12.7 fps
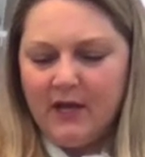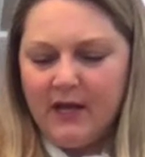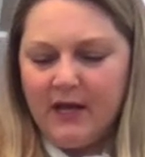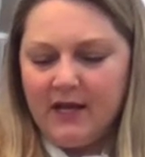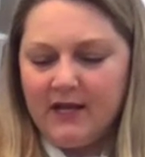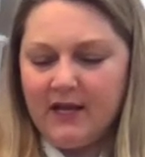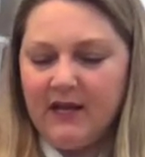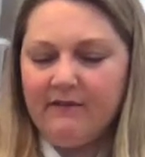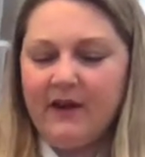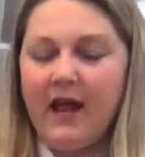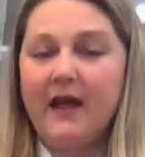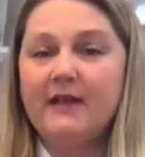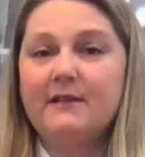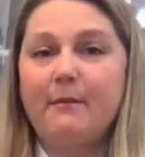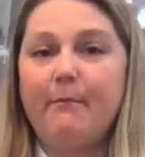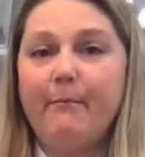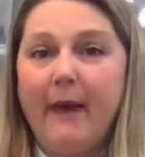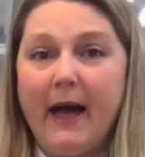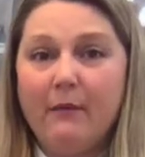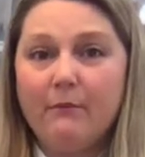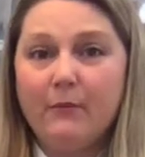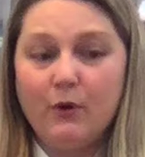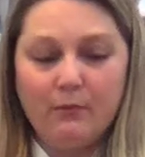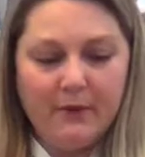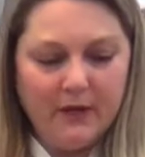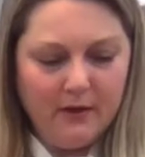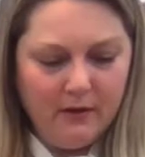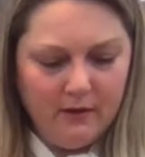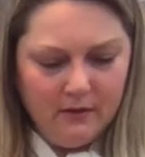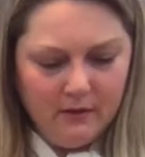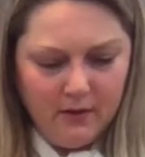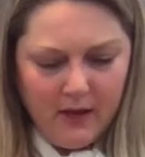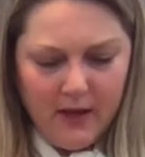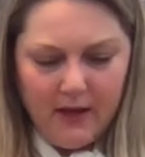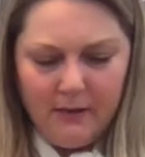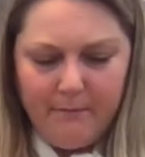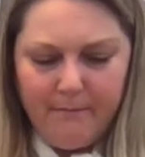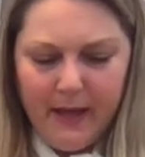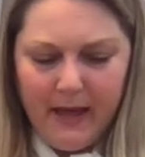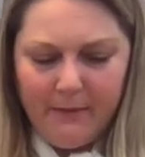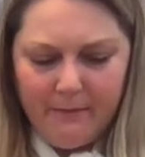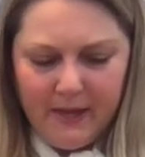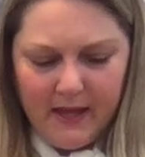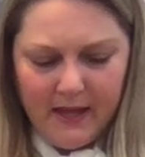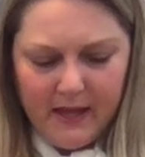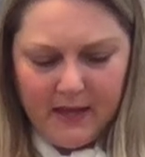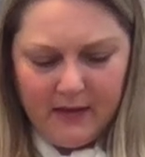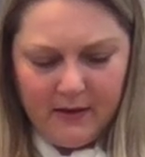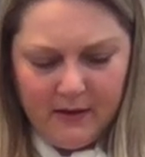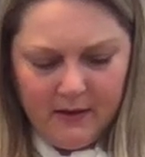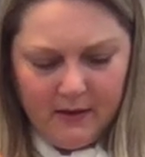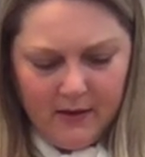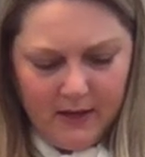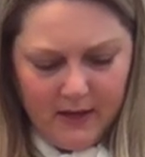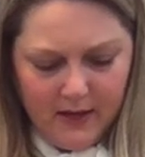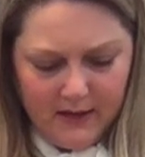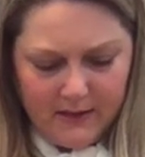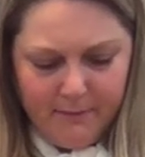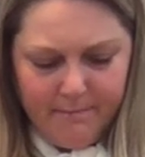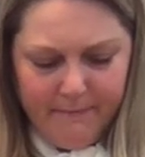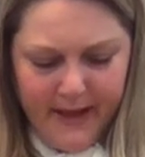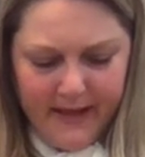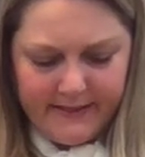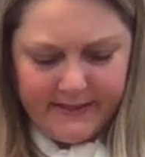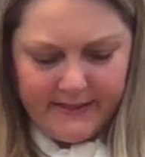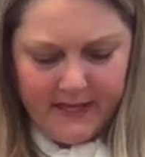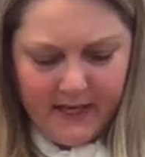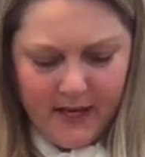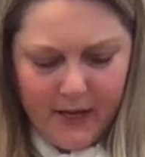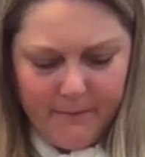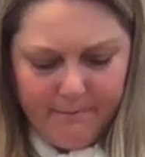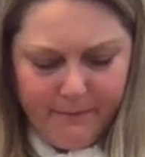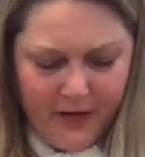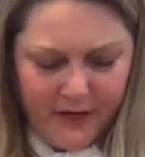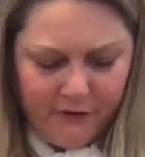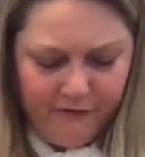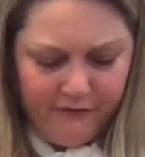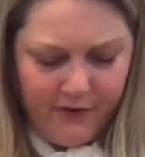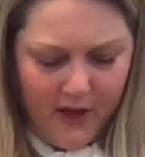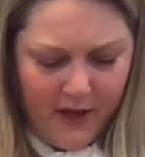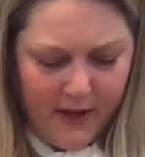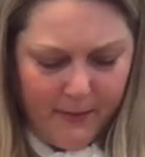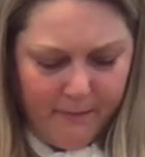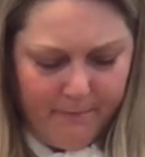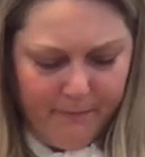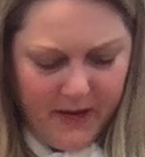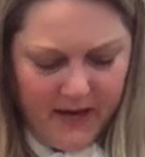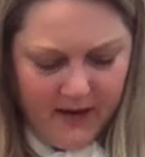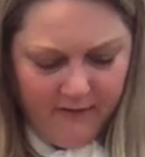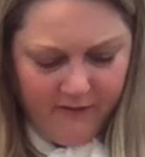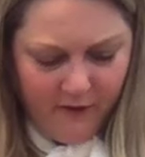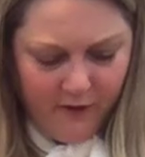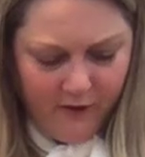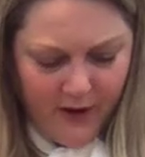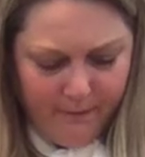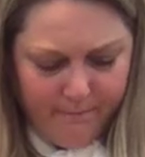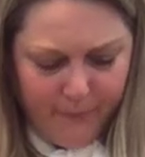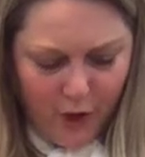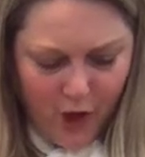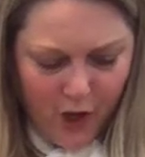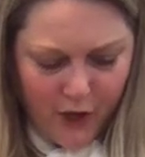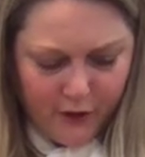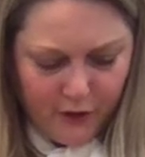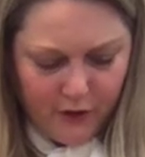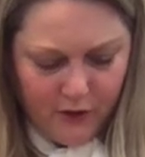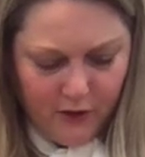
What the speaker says: It even has a Batmobile and a Batman. It has a basket and a butterfly and beaver and bottle.